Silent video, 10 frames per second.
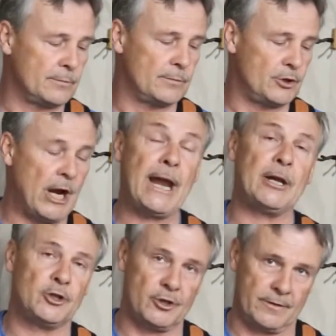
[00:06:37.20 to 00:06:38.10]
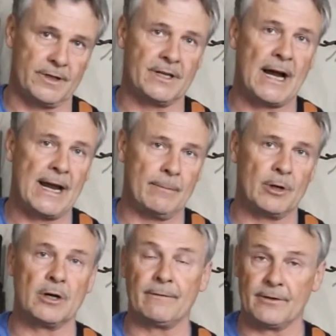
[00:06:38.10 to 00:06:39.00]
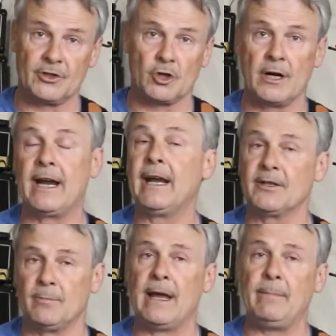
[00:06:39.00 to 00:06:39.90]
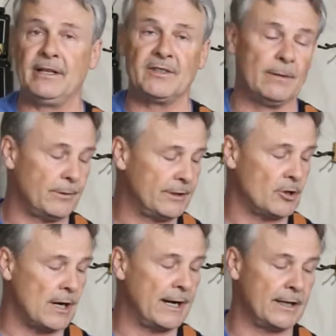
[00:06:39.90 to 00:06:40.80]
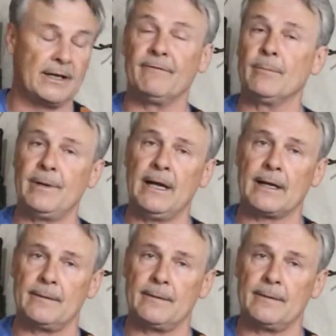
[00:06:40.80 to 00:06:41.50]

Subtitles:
change the diameter of the string is maybe simply trying a different pick.